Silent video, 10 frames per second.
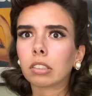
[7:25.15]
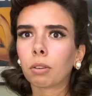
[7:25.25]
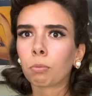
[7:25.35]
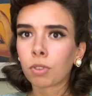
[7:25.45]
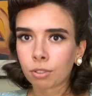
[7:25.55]

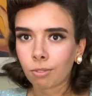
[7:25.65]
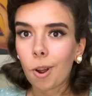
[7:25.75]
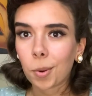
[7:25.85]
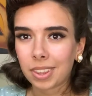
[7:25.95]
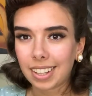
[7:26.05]
What's wrong
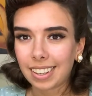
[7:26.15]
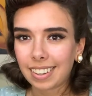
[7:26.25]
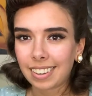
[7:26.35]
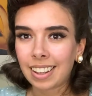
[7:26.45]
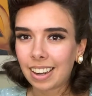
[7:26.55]
with it?
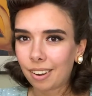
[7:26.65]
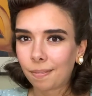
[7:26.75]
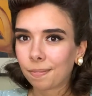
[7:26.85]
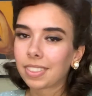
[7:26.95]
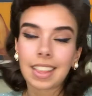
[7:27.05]
You know,
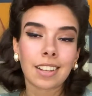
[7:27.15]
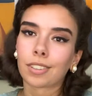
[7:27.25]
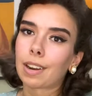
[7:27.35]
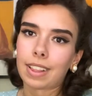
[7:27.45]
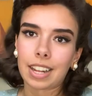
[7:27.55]
things are
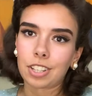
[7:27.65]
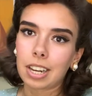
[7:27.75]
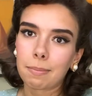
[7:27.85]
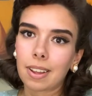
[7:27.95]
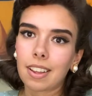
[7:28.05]
never that
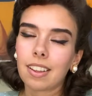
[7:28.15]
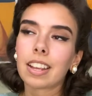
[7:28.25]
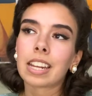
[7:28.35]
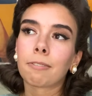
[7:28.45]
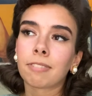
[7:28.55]
cheap.
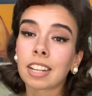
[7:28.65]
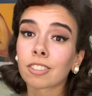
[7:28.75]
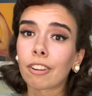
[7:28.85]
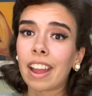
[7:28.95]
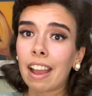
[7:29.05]
And if things
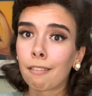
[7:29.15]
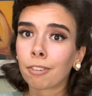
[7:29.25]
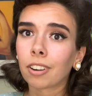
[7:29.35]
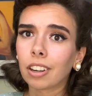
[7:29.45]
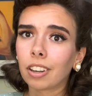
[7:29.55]
are
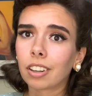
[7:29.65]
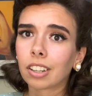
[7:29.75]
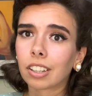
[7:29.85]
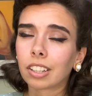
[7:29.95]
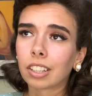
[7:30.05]
ever
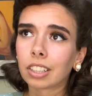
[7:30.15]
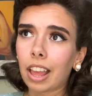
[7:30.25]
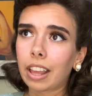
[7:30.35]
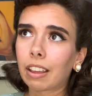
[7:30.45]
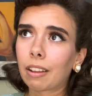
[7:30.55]

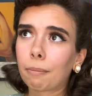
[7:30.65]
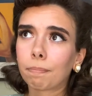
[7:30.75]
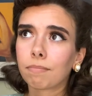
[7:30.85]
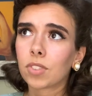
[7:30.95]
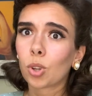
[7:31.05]
like
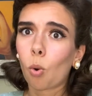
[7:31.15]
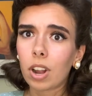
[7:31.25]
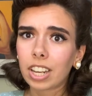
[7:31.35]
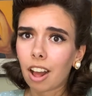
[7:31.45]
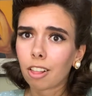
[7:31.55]

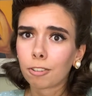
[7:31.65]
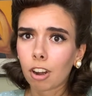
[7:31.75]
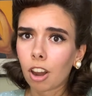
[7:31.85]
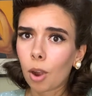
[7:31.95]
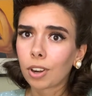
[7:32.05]
$20 or
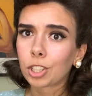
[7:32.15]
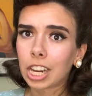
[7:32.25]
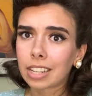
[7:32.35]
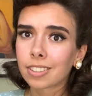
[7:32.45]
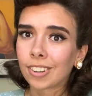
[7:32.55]
lower,
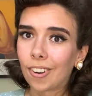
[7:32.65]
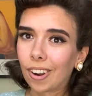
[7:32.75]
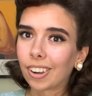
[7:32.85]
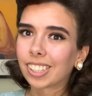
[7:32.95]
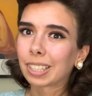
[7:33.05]
chances
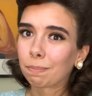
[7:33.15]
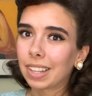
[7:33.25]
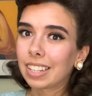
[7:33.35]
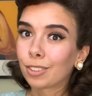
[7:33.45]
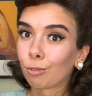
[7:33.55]
are
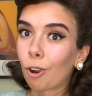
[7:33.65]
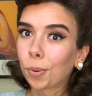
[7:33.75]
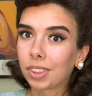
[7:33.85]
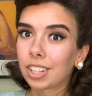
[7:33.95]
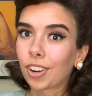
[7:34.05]
something's wrong
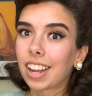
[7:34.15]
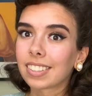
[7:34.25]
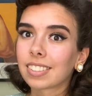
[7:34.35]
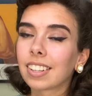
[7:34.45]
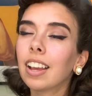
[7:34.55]
with the
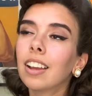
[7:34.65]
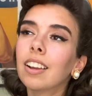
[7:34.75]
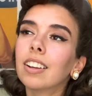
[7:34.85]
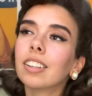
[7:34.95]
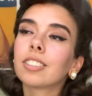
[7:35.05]
dress.
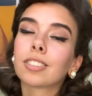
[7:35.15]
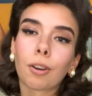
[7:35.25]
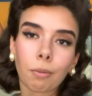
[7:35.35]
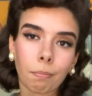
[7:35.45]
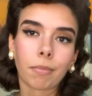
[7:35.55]

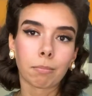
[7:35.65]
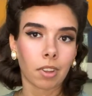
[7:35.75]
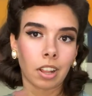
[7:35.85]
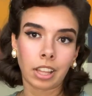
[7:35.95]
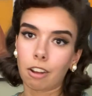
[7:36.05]
So
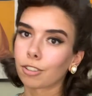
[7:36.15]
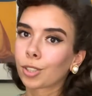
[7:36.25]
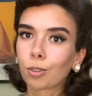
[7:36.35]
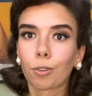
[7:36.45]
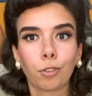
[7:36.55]
like I'll
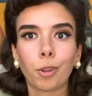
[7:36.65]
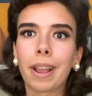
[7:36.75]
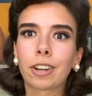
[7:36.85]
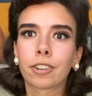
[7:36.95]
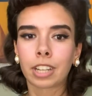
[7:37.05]
scroll through the
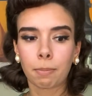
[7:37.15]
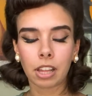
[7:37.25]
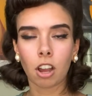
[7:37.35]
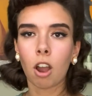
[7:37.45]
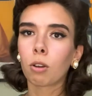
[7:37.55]
pictures and I'll be
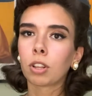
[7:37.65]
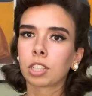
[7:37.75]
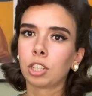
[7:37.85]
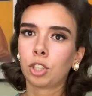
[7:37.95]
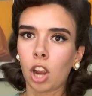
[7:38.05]
like, oh, there's a
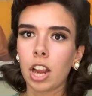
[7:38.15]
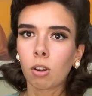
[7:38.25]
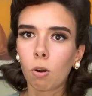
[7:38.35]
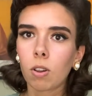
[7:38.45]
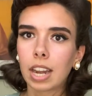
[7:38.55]
giant
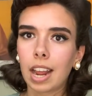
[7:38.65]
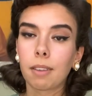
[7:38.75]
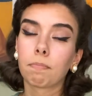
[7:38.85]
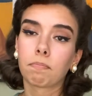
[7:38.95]
hole in it.